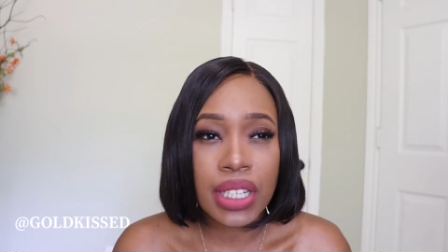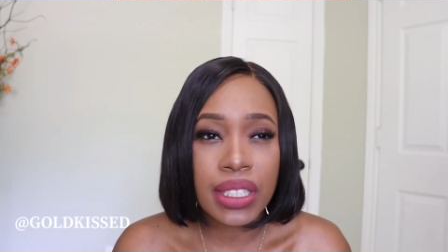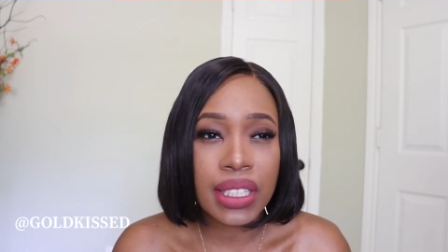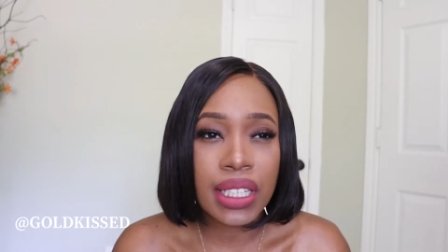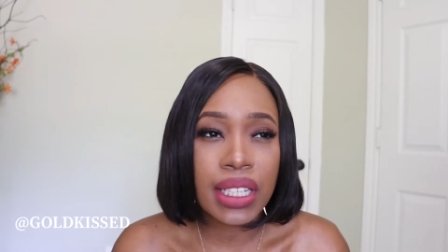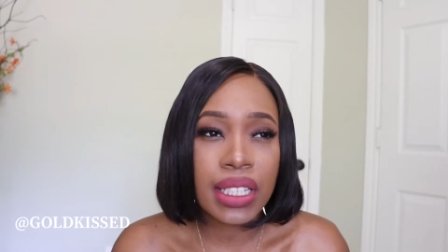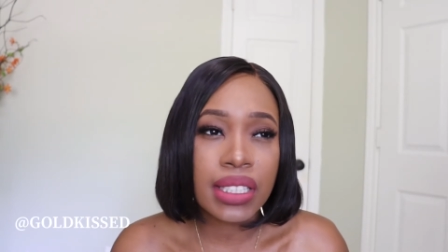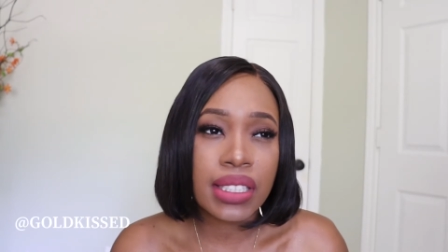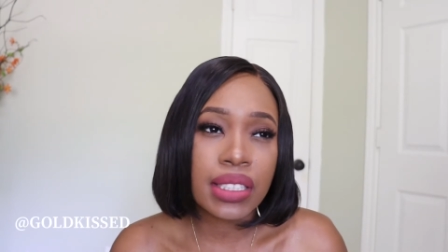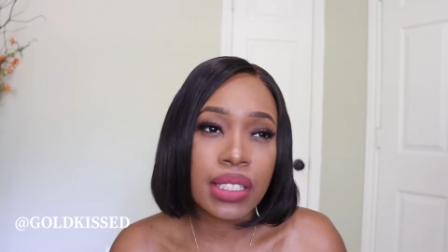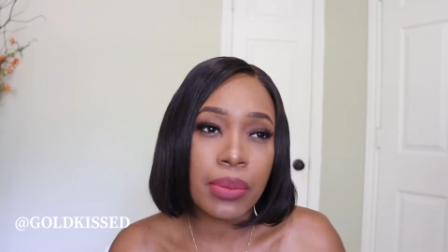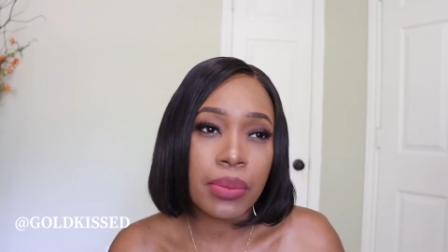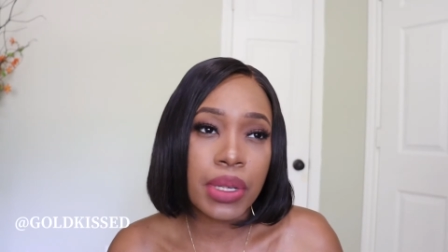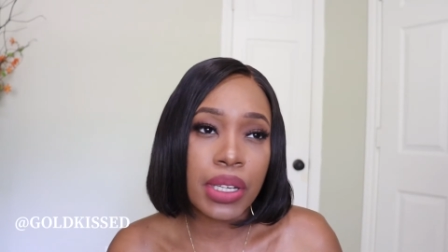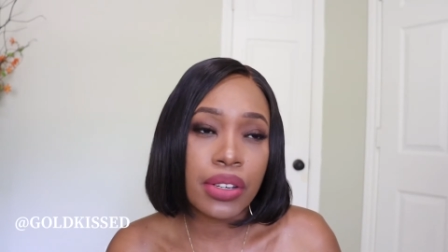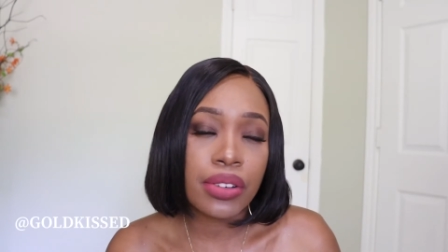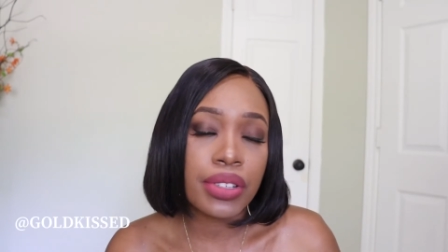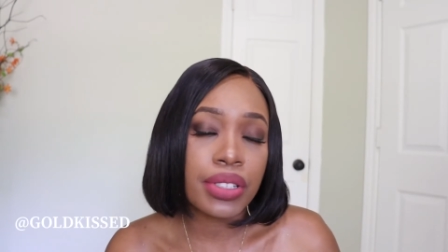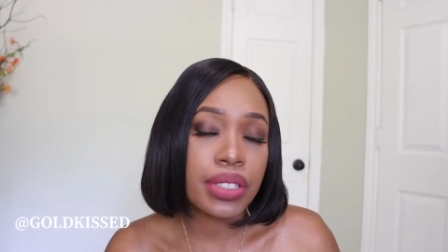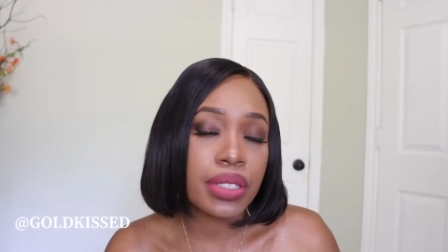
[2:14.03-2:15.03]
I think in some
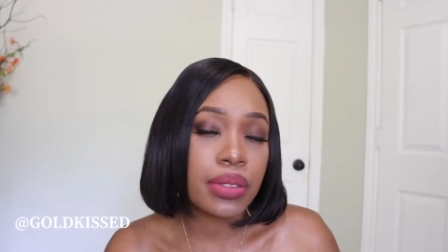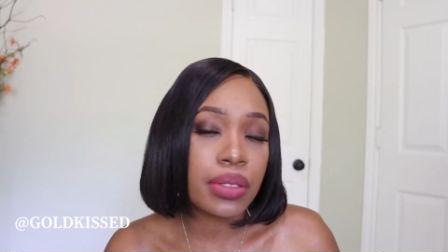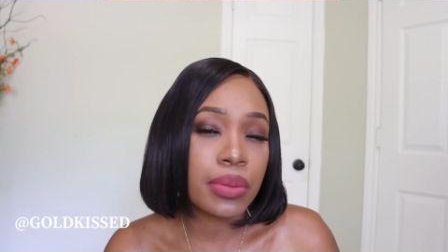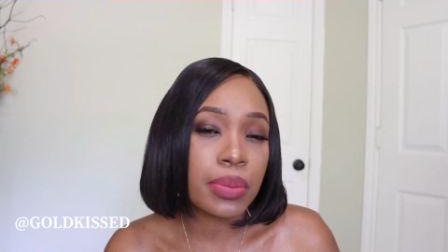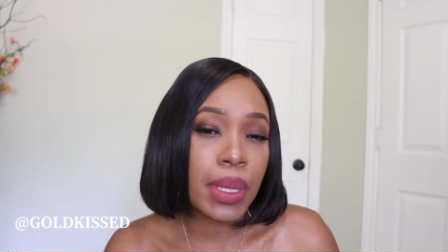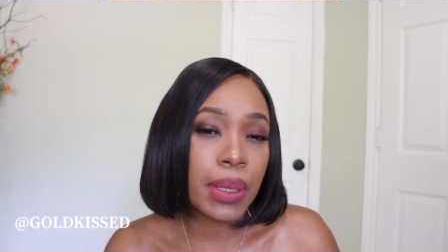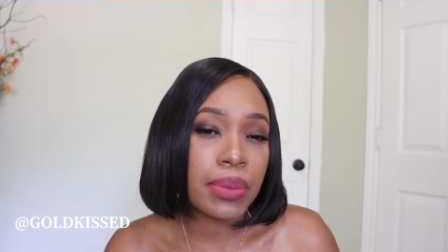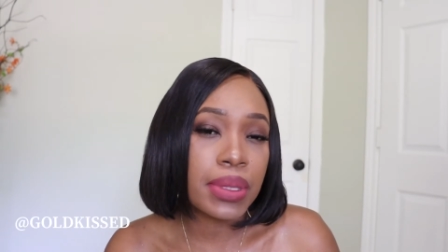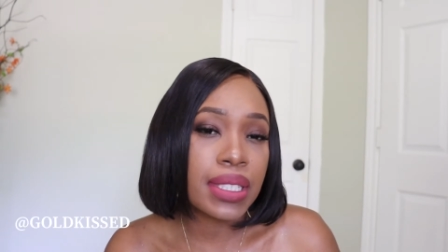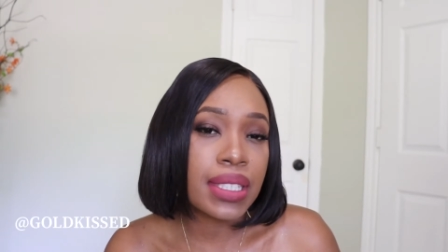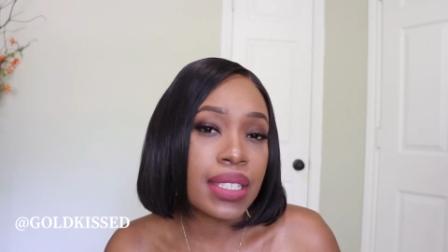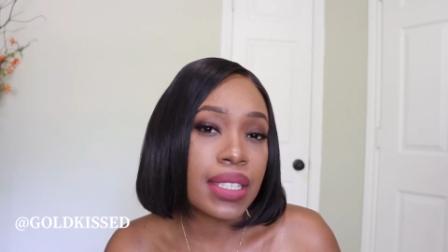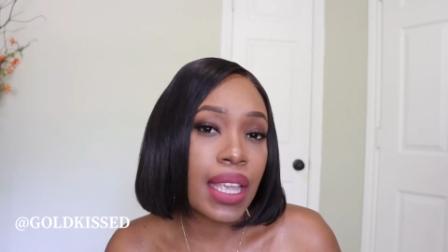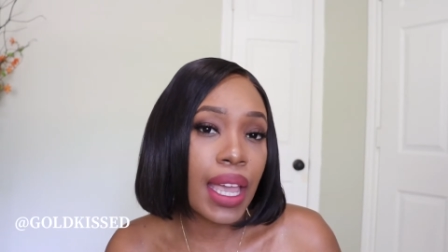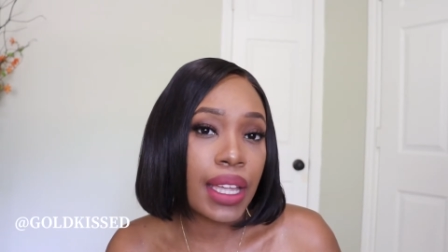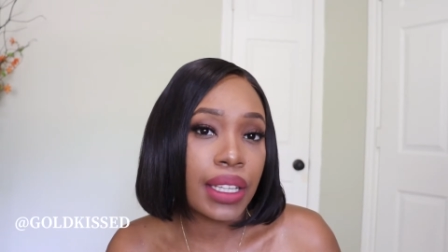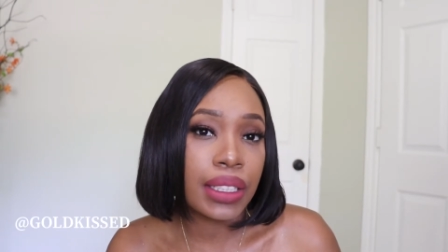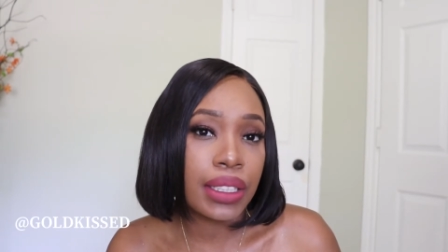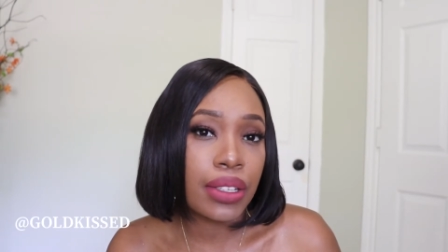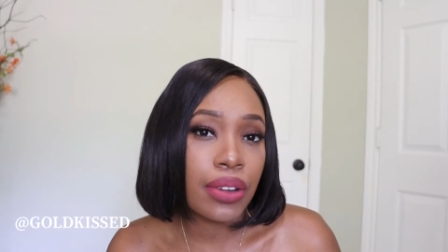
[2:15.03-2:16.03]
areas it's maybe
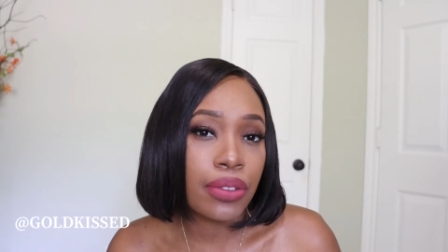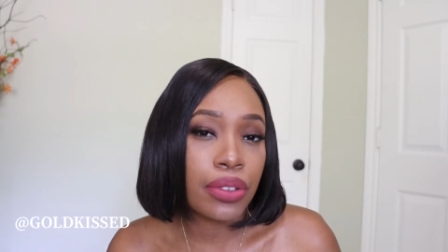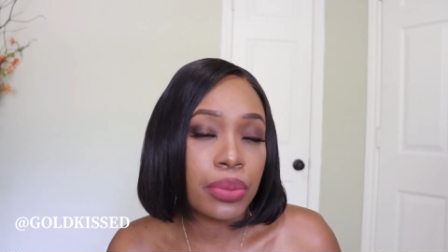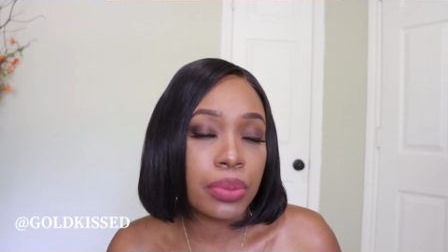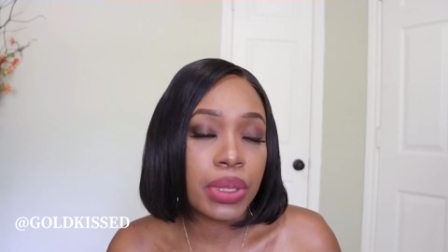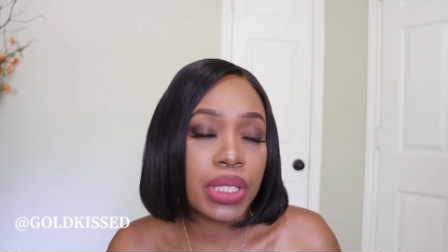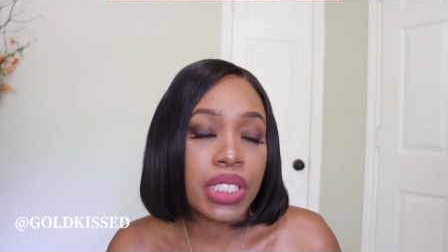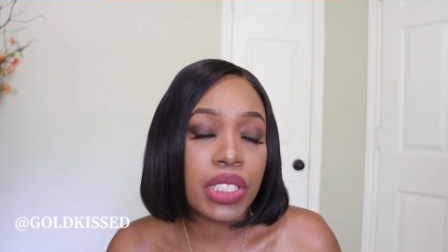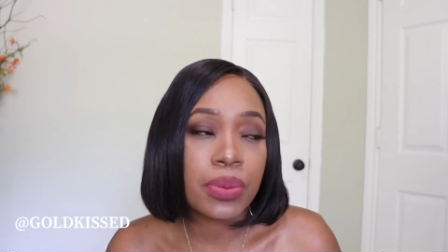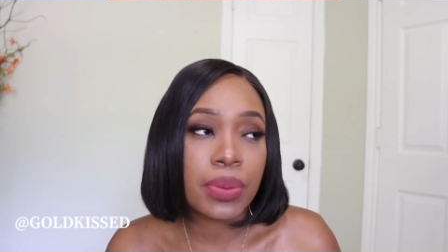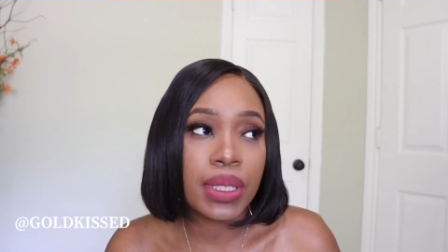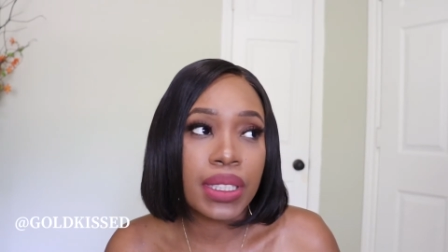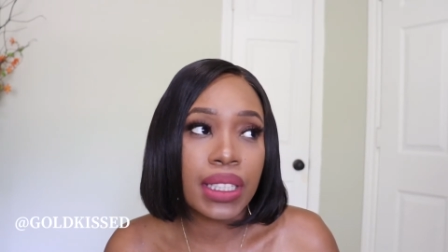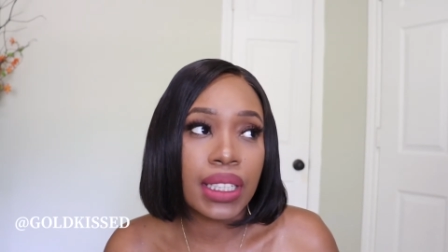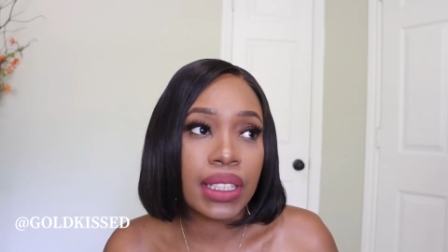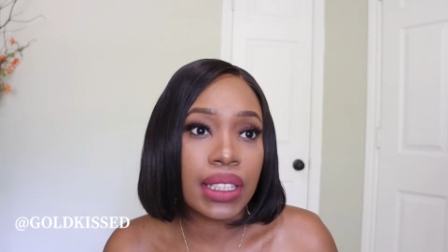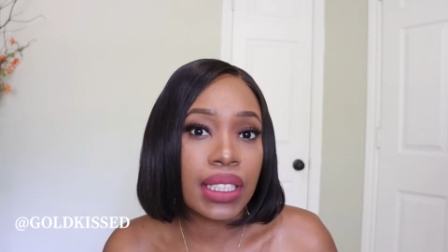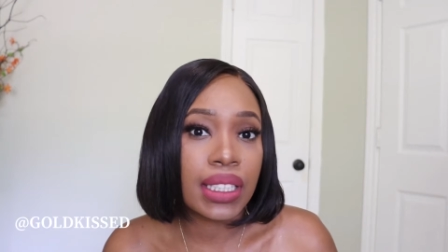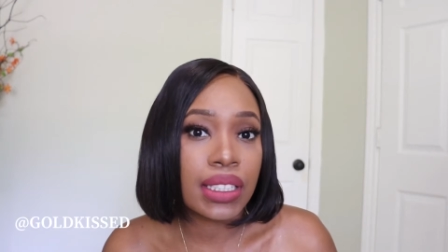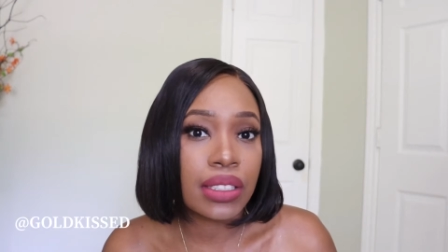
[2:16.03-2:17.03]
slightly over bleached, but
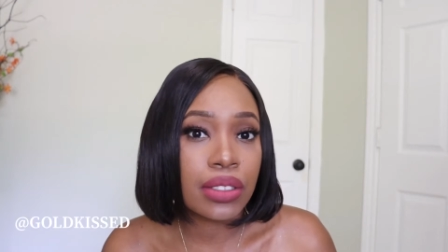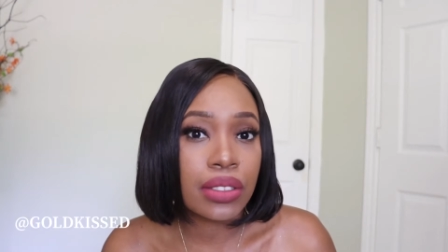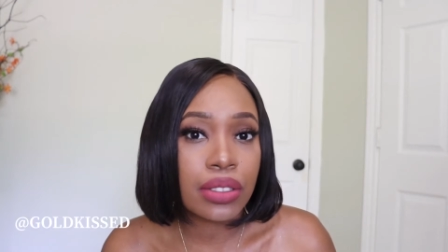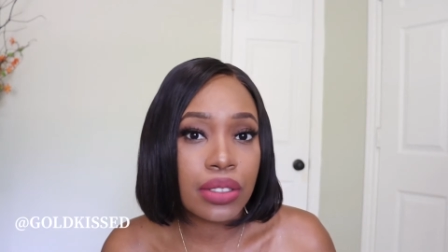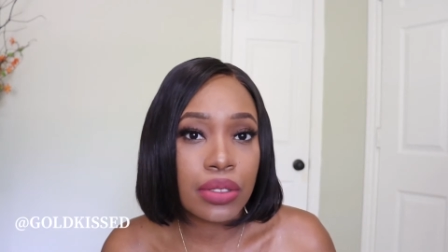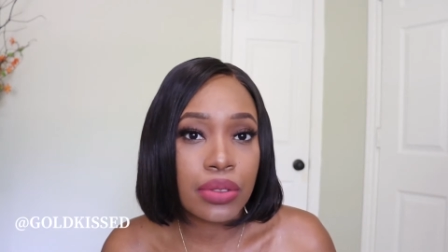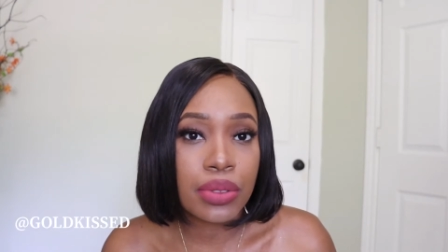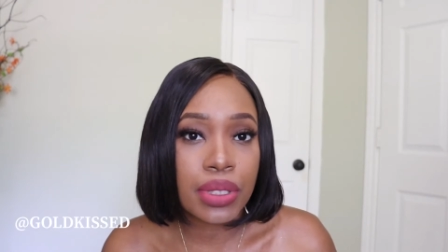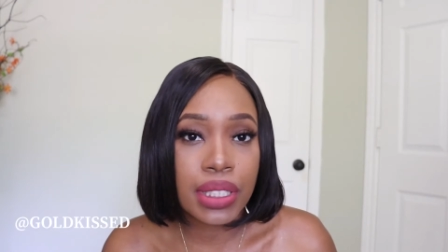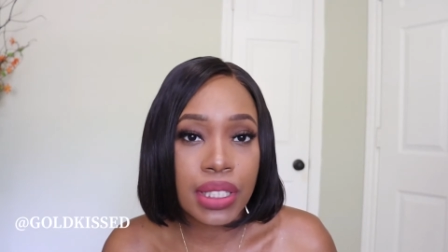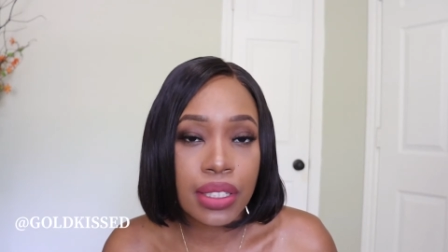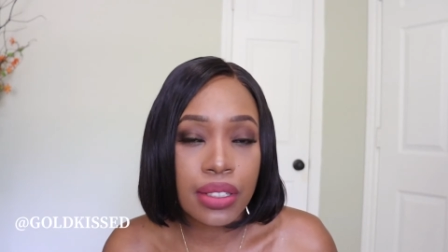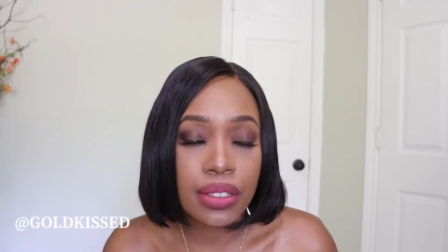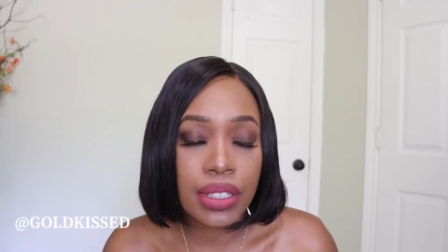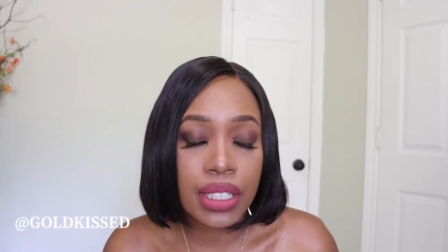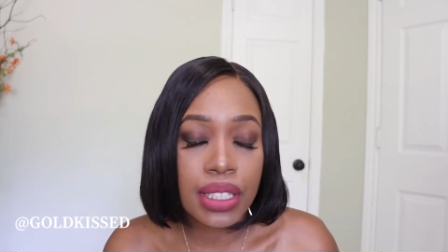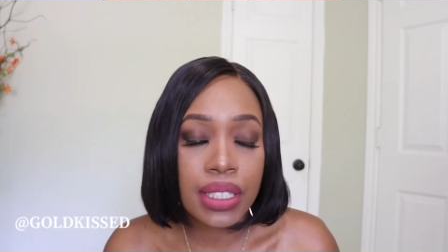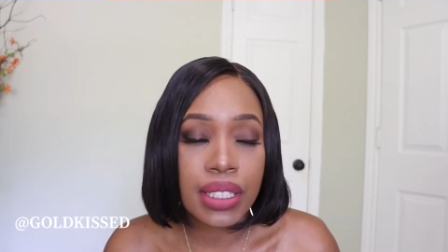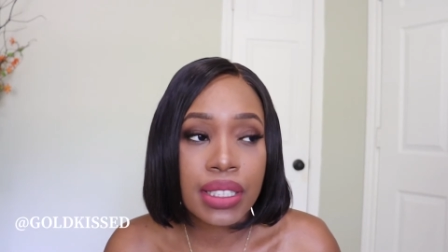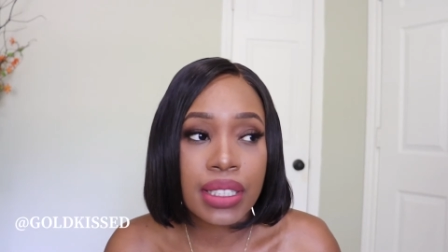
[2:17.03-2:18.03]
nothing too
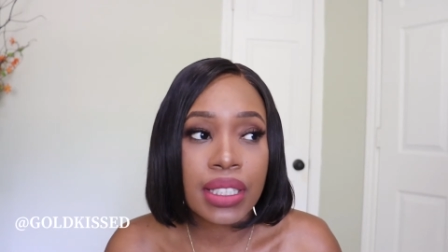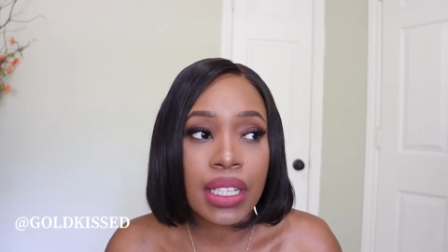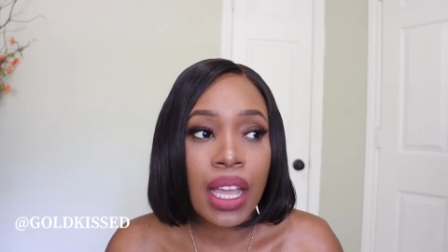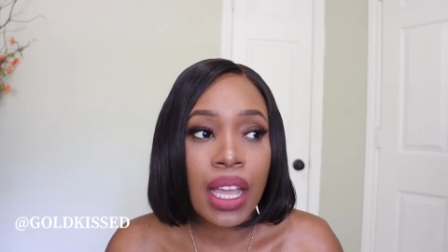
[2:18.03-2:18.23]
serious.